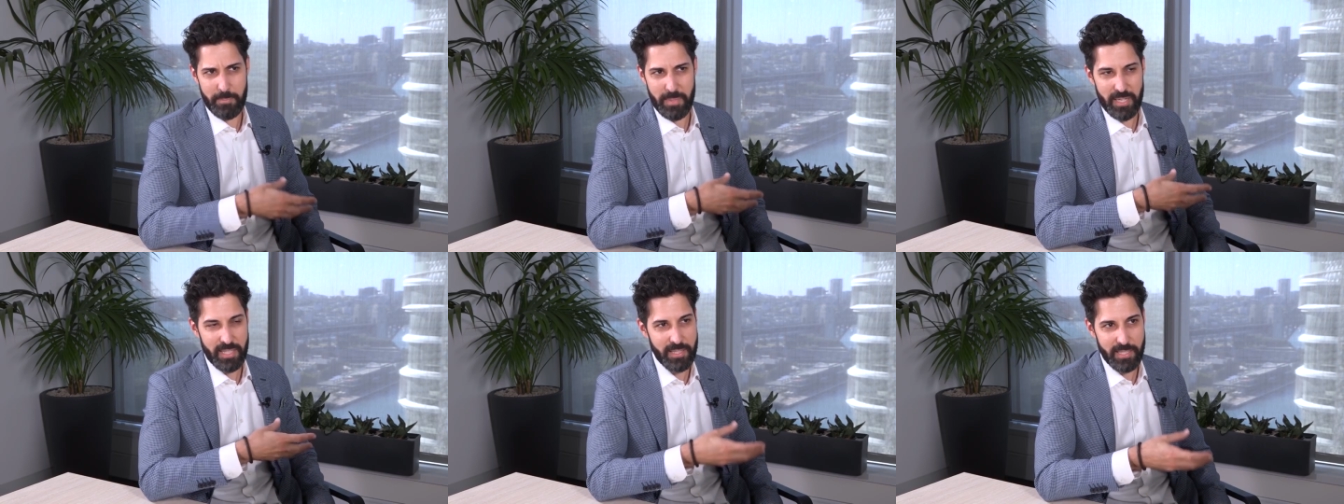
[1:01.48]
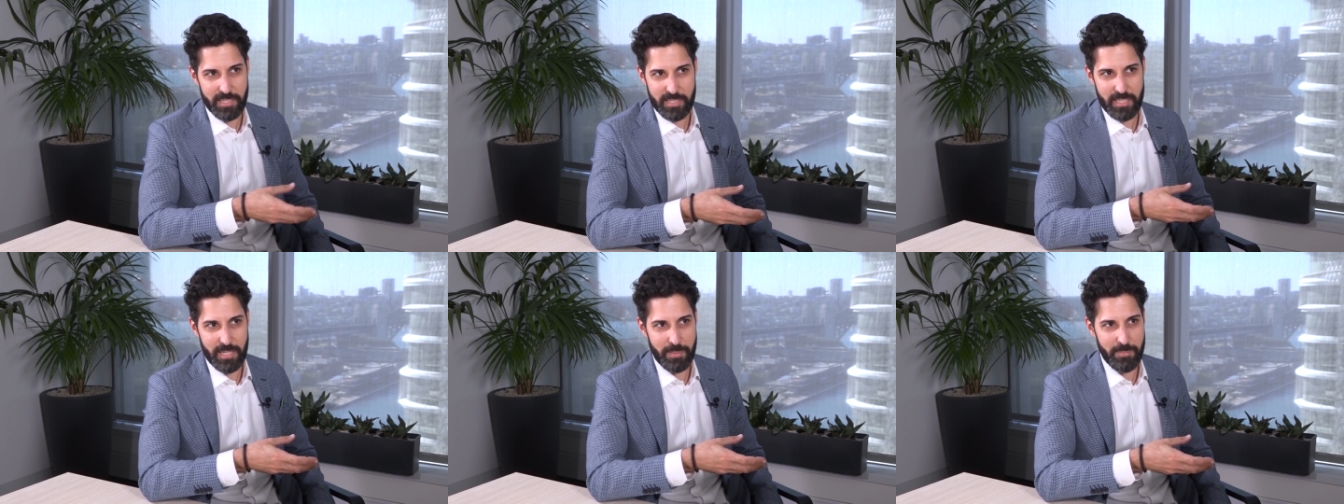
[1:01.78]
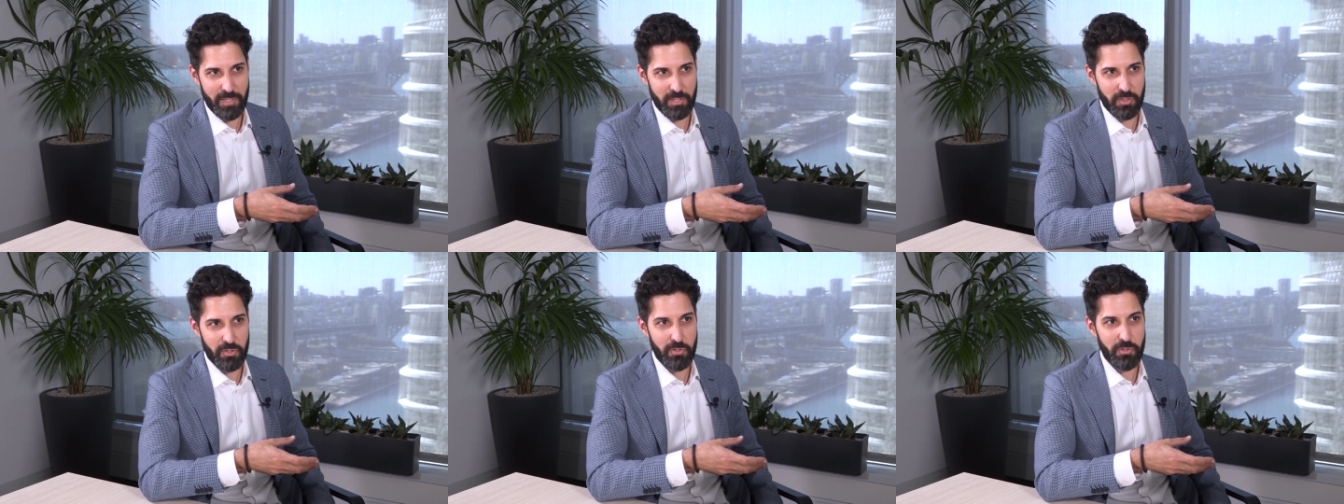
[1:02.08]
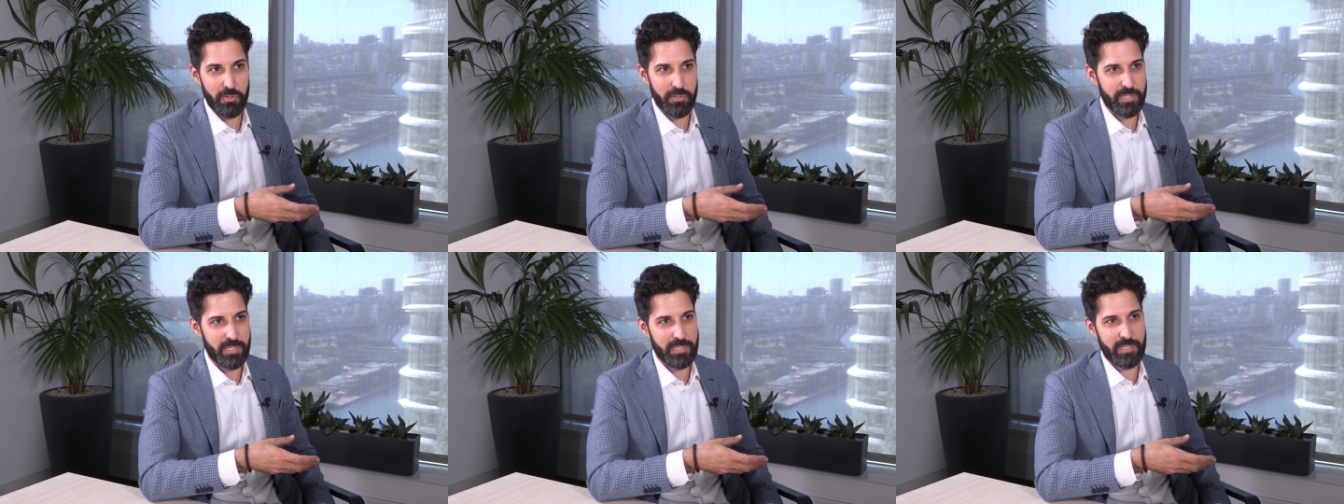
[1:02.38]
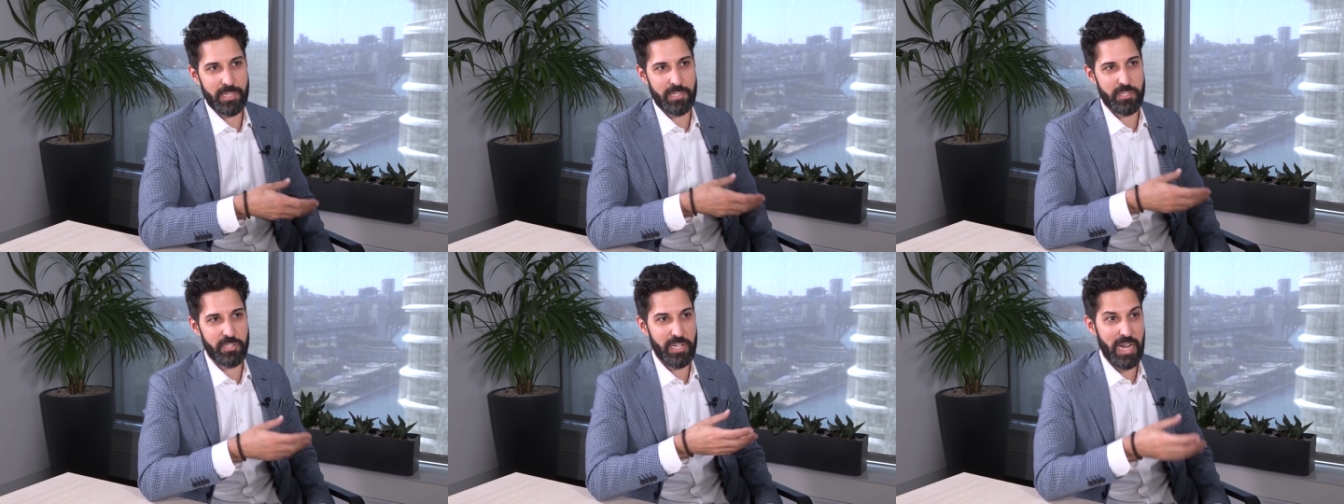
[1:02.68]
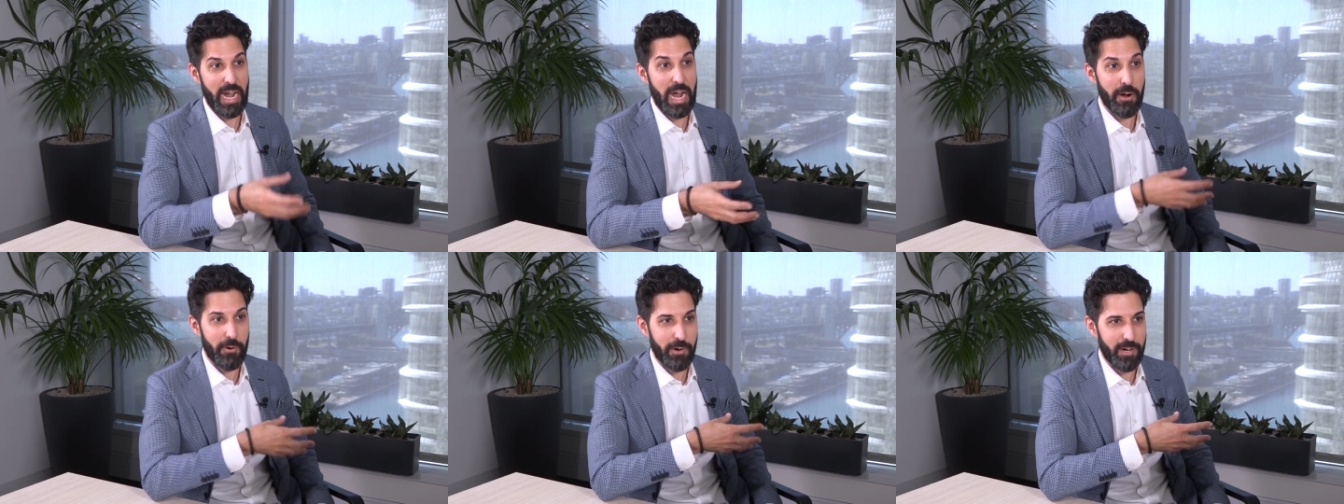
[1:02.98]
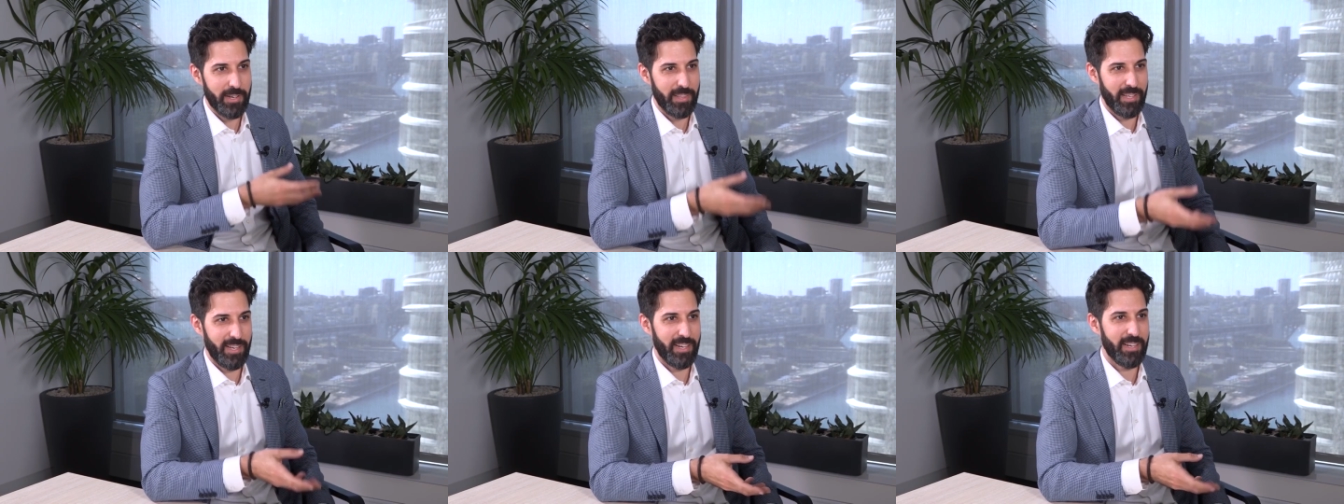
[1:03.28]
the big things coming through is essentially how
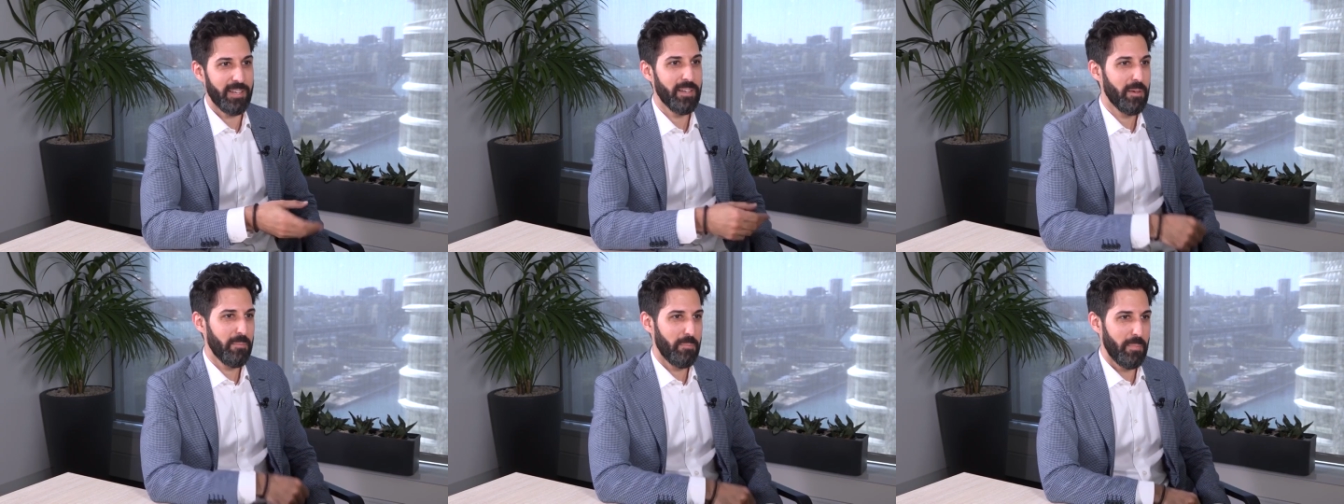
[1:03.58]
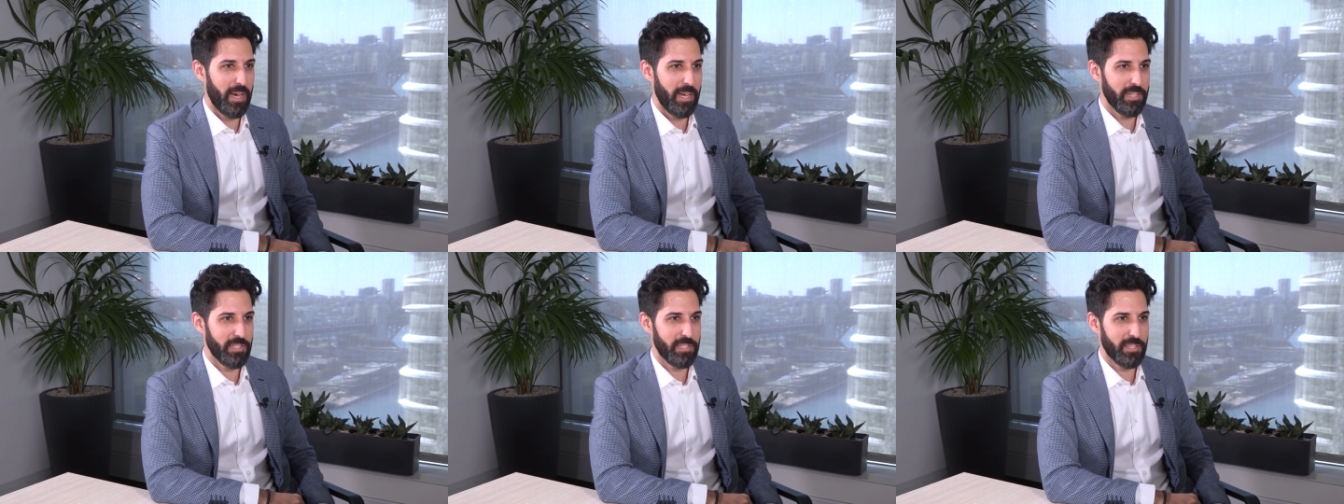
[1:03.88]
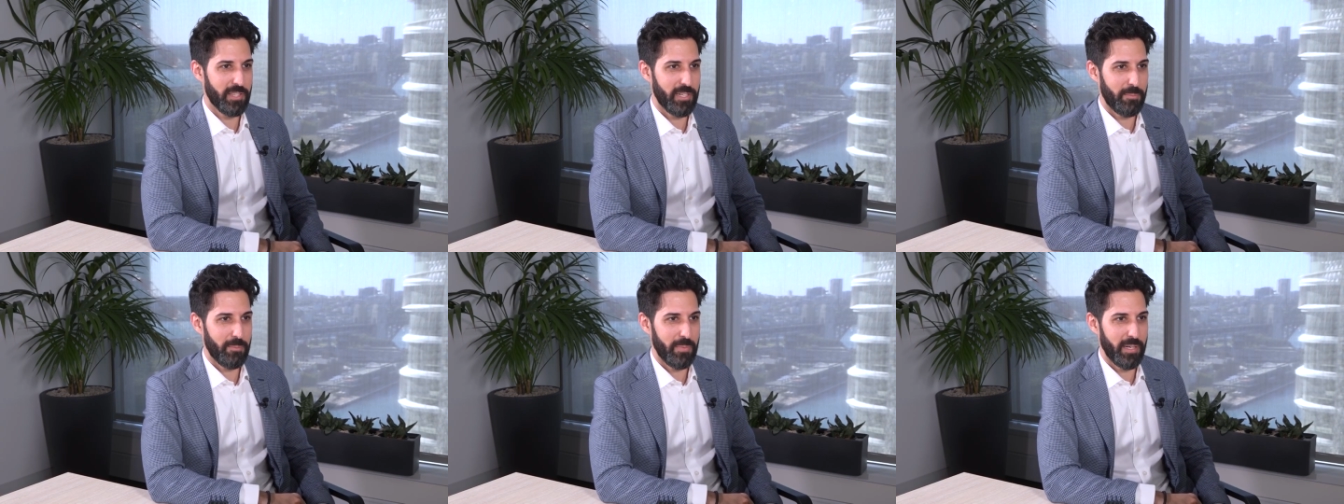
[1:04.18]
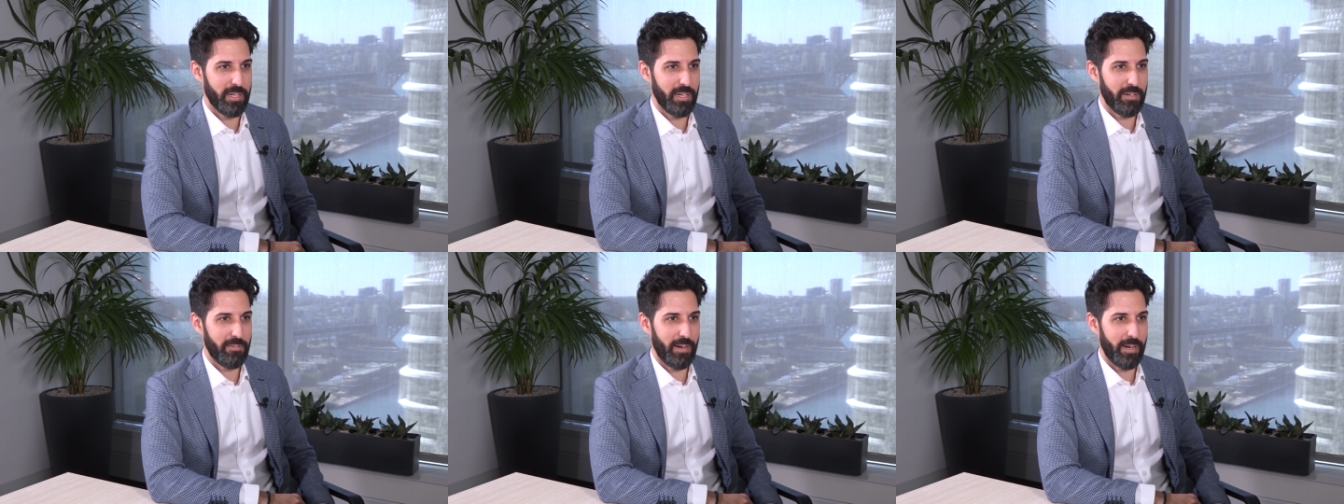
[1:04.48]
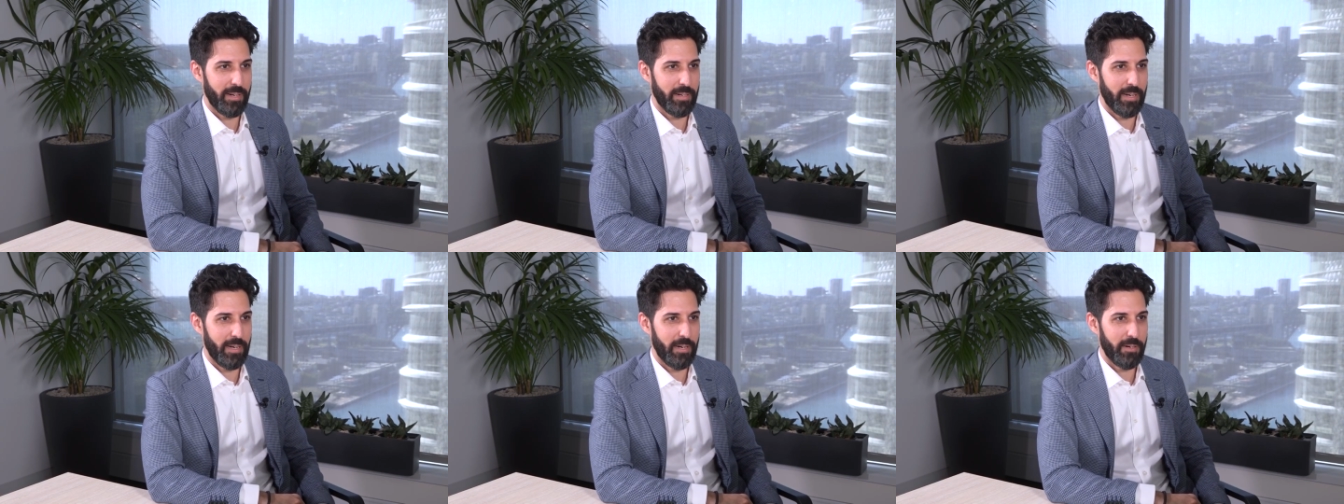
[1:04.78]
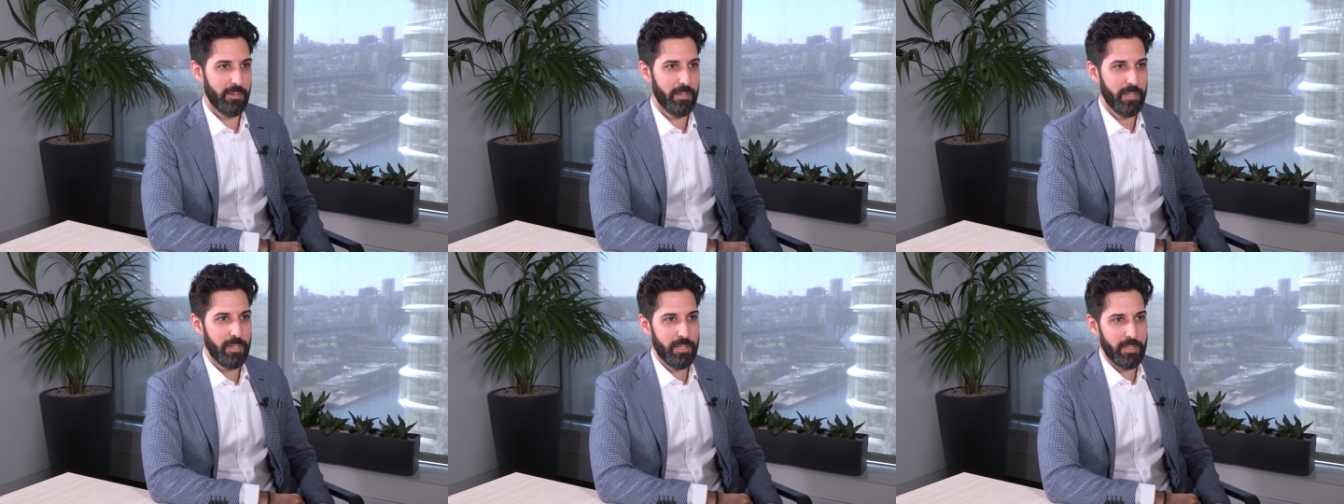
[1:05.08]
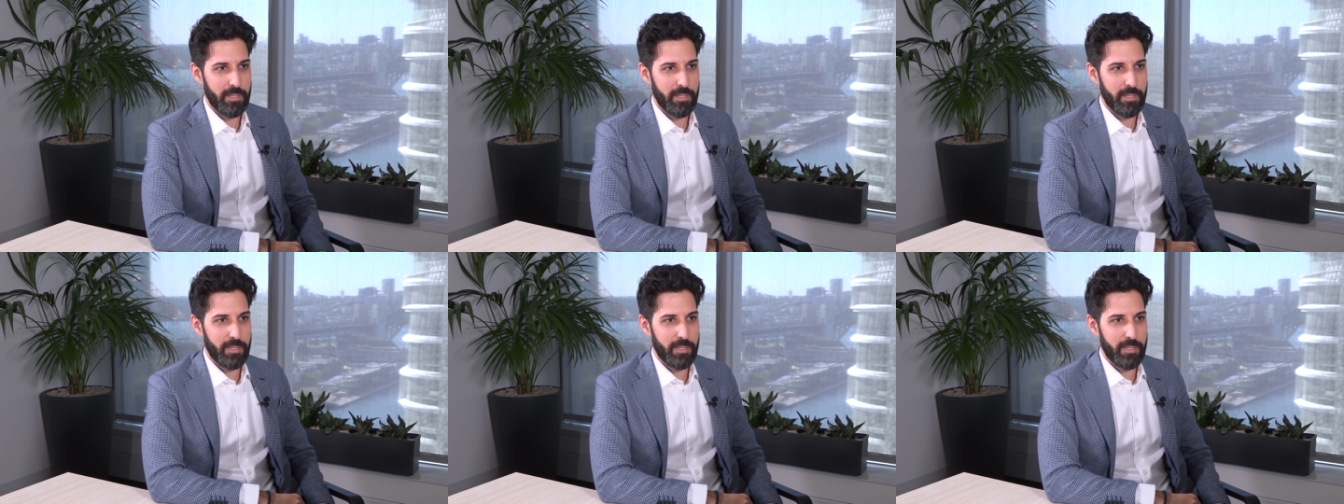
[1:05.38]
are they managing their money right now?